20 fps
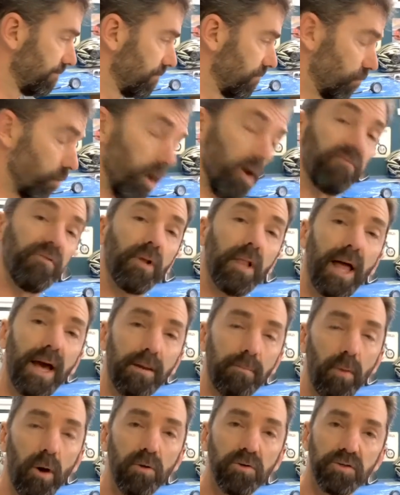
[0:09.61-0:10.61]
Well, if you're like
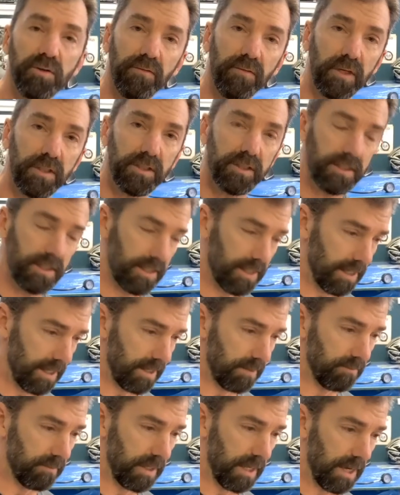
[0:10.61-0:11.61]
most of us
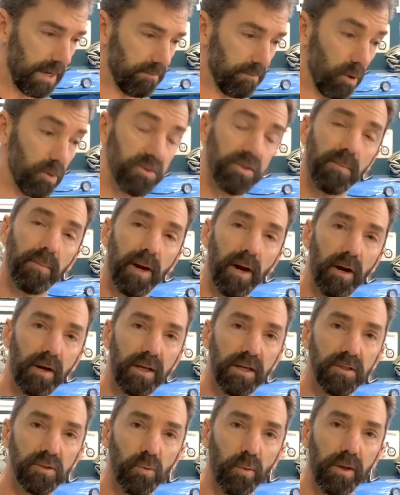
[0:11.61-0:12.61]
and most
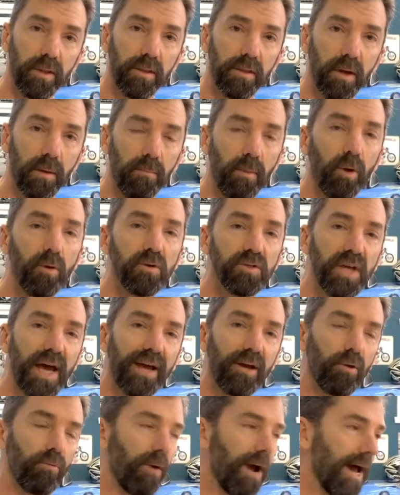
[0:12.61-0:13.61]
Americans, whether they're
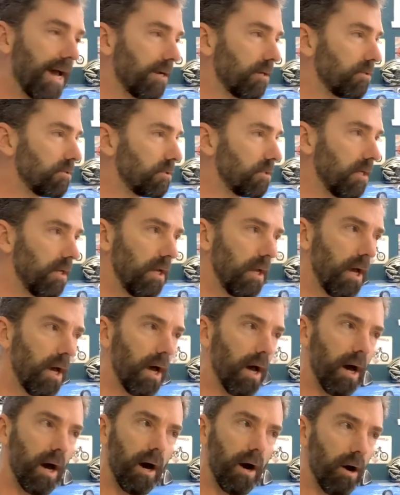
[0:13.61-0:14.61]
motorcycle riders
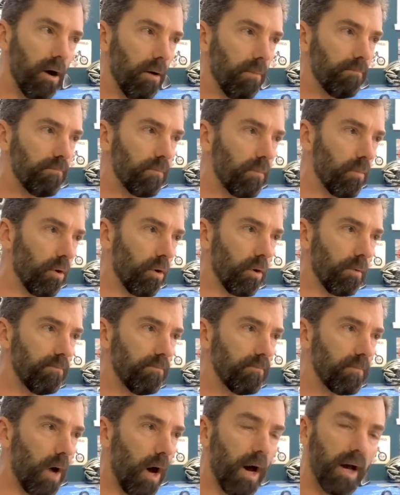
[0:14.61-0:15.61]
or
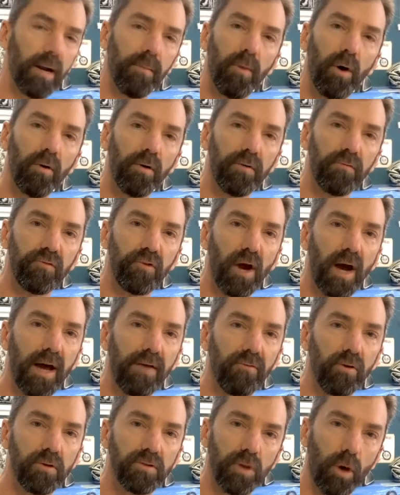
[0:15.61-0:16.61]
automotive
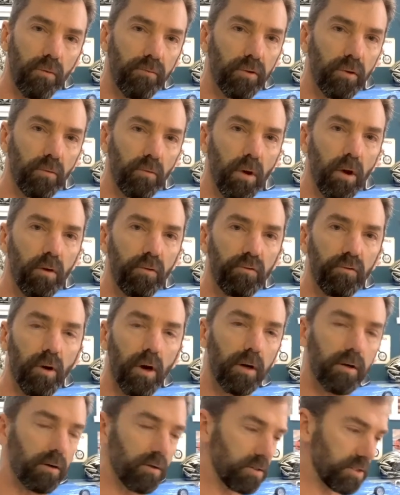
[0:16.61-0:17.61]
drivers, over-the-road
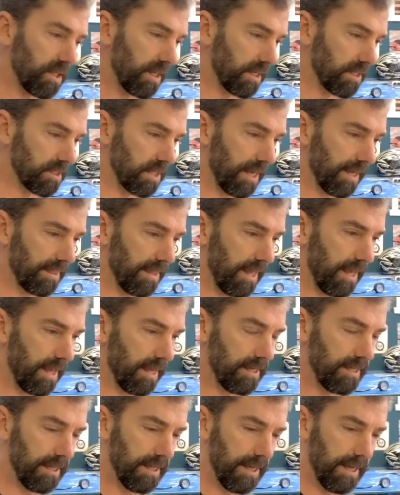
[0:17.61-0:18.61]
truckers, things like
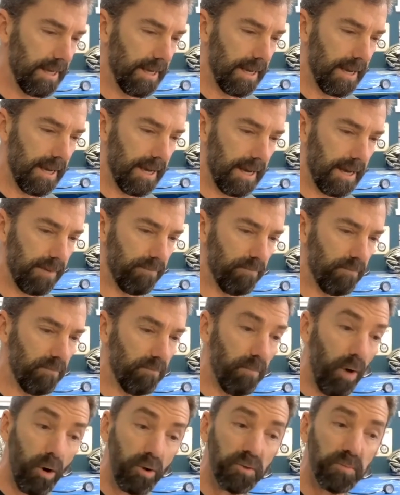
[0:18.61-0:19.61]
that,
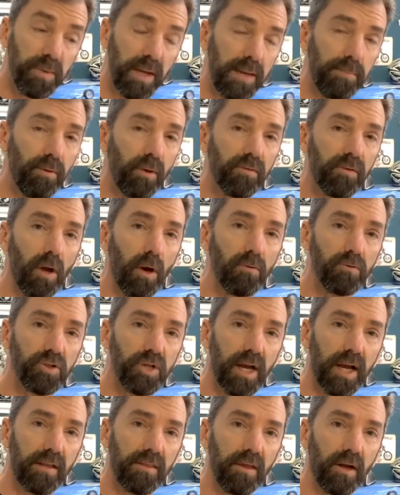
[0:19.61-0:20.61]
most people don't
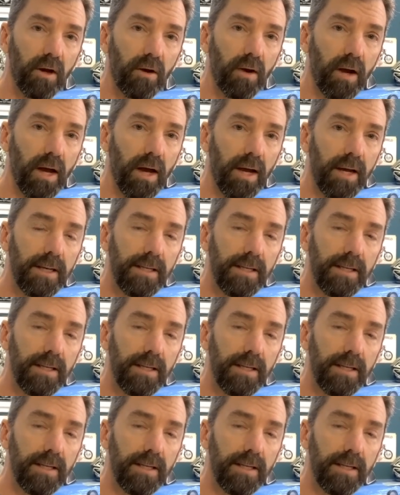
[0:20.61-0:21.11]
check their